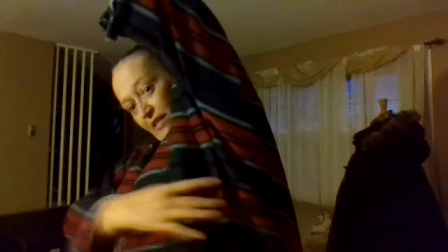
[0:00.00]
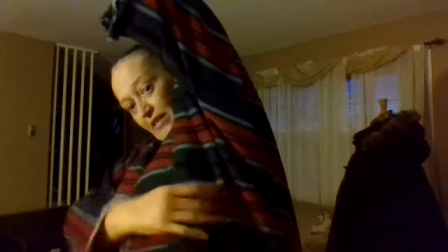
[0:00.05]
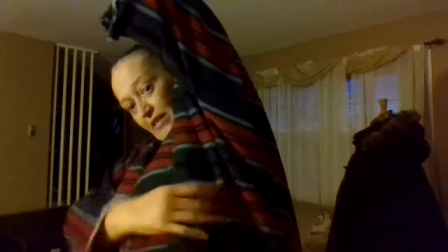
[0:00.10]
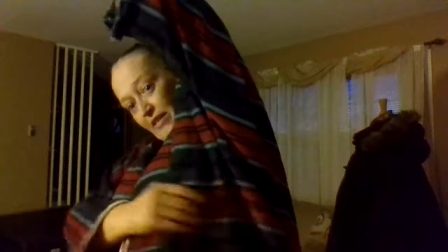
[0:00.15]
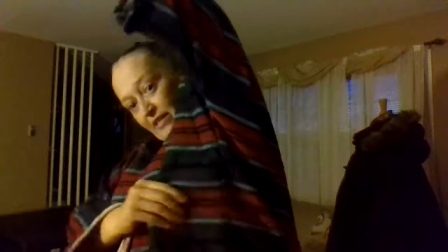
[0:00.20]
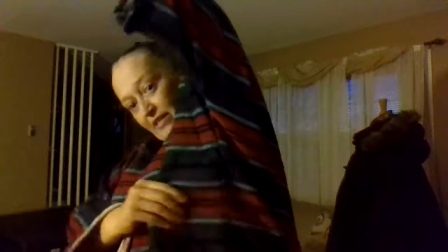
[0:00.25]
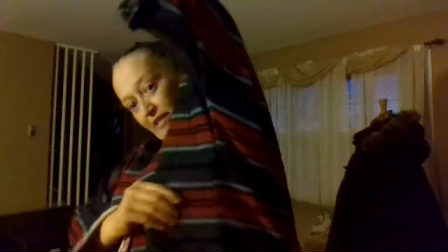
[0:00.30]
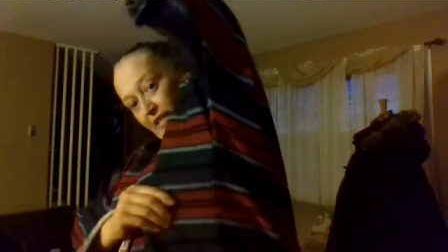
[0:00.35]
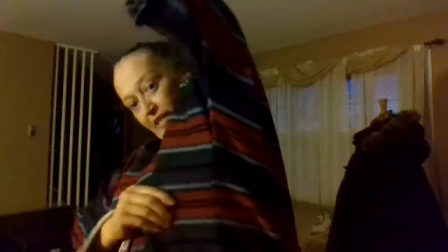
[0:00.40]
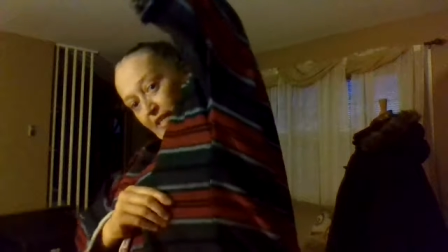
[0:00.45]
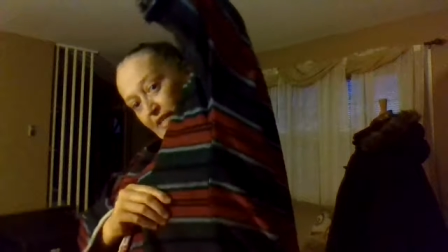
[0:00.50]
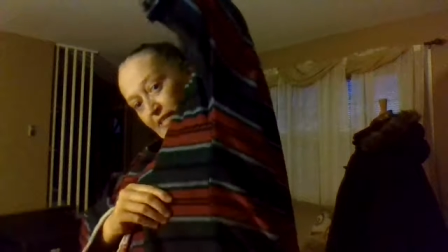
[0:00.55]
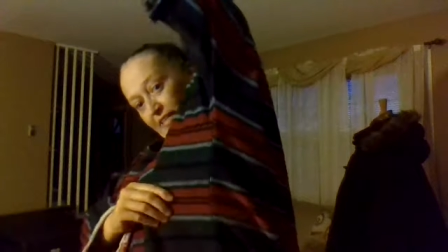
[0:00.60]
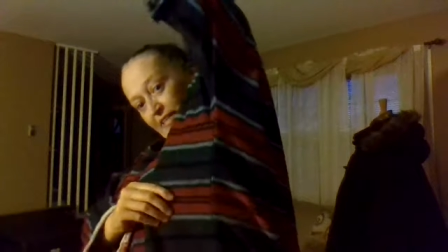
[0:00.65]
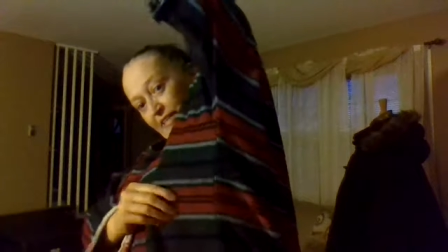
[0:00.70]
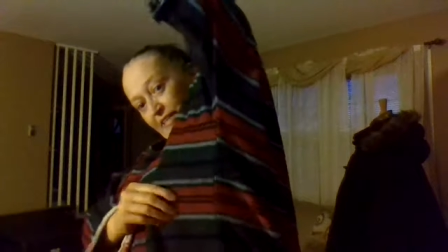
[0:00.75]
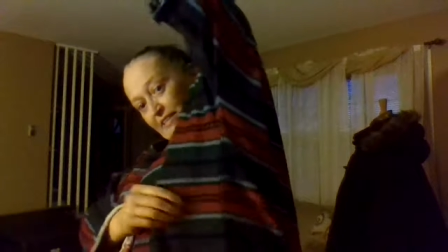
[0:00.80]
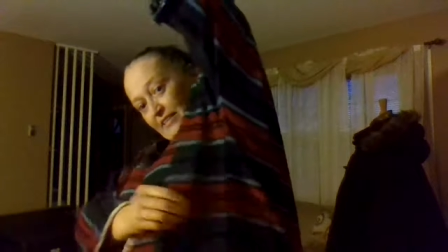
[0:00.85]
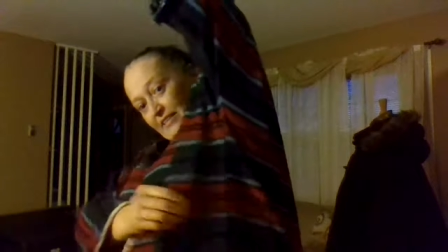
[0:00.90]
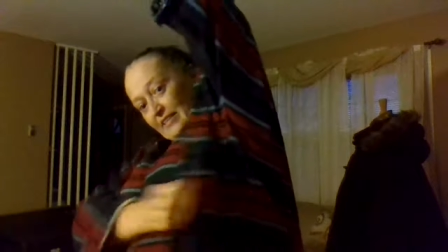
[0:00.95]
look
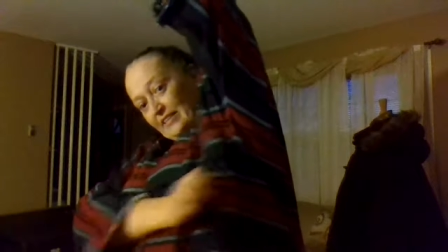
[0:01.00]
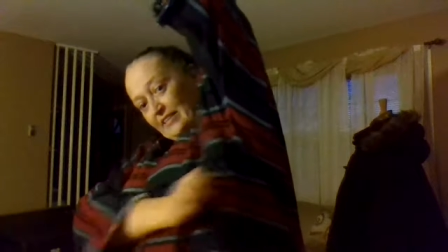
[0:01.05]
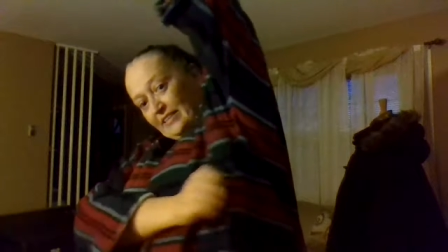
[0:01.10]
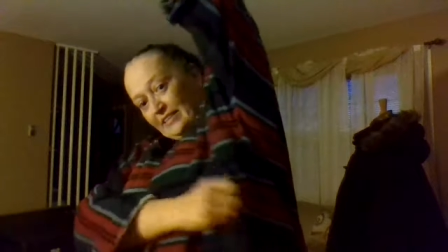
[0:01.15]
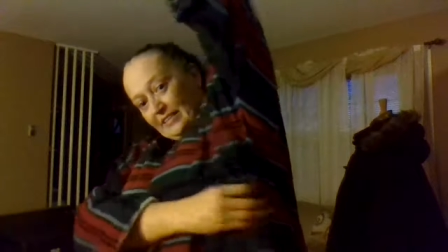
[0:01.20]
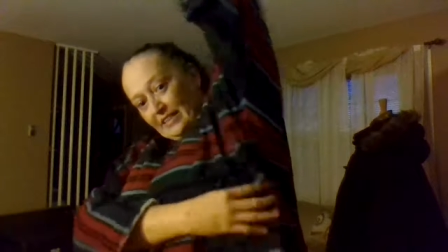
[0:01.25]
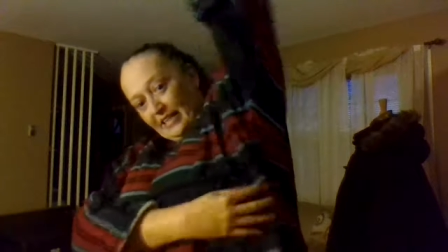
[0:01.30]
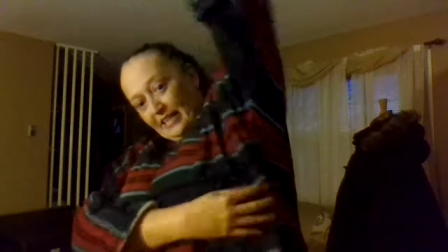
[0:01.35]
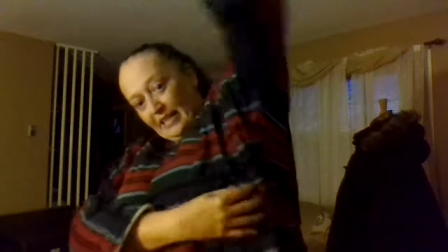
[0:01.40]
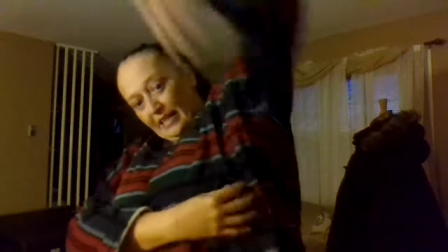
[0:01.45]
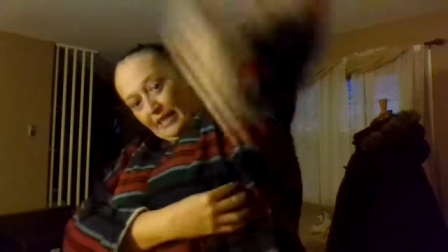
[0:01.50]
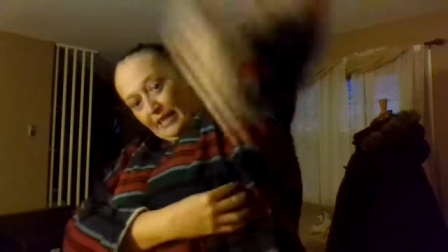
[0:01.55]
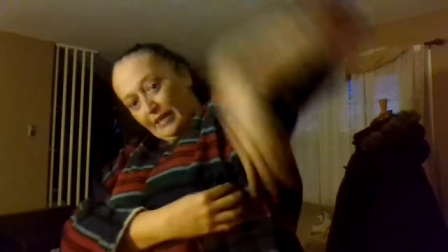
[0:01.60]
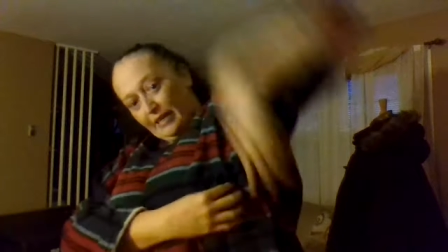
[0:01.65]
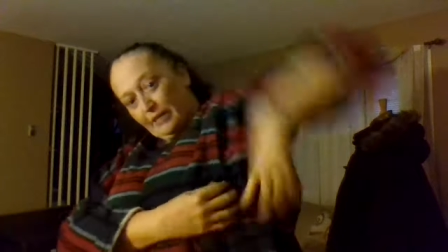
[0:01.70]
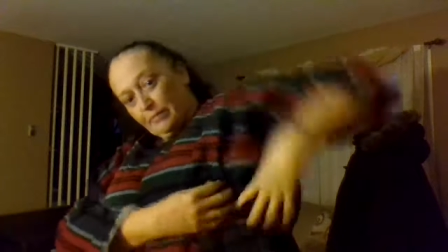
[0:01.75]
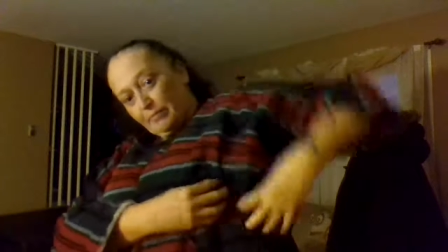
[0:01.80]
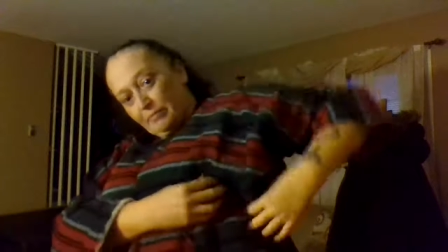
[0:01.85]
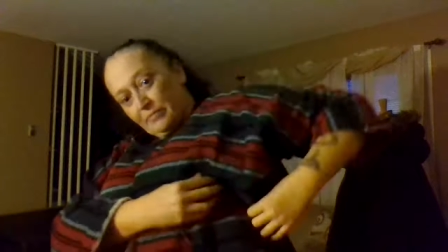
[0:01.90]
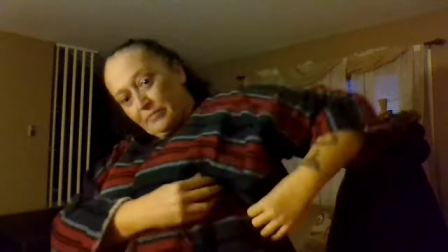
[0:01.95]
at the
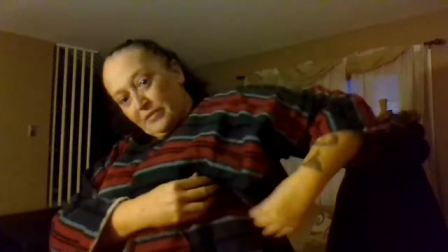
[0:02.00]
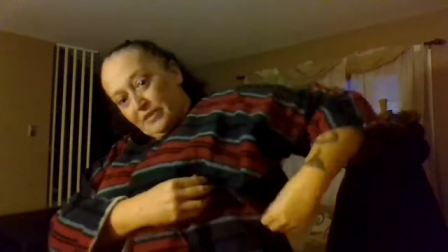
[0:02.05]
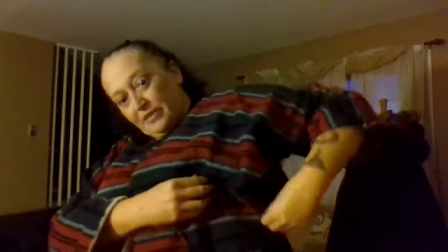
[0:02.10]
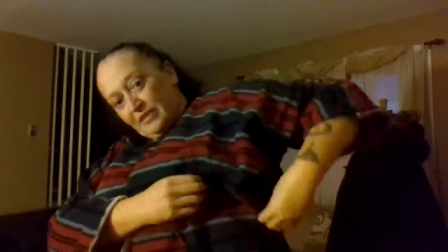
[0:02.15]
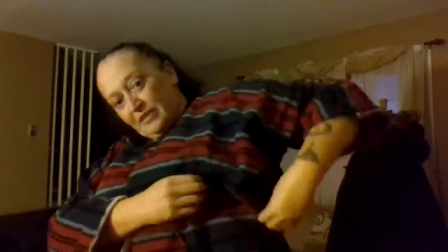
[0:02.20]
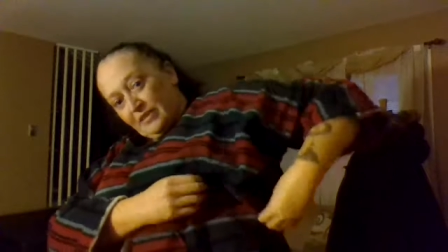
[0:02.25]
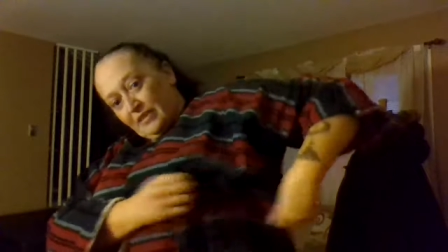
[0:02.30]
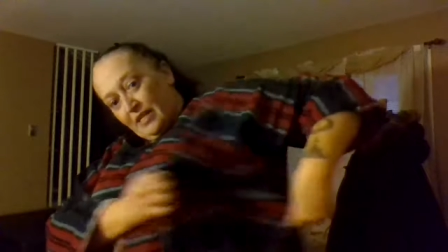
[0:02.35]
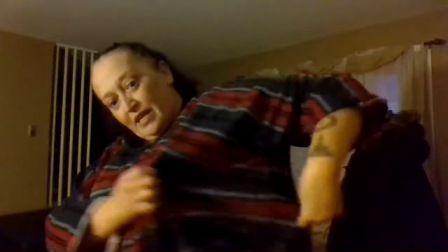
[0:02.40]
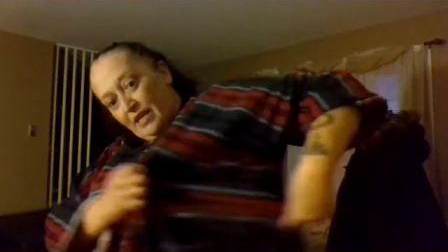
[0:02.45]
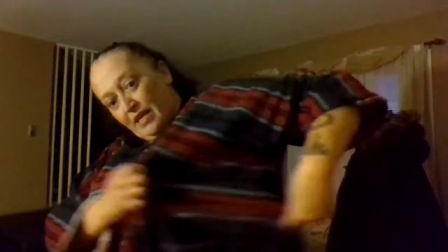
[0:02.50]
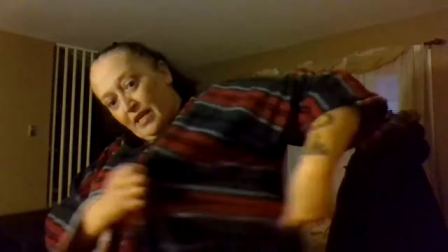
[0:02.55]
seams.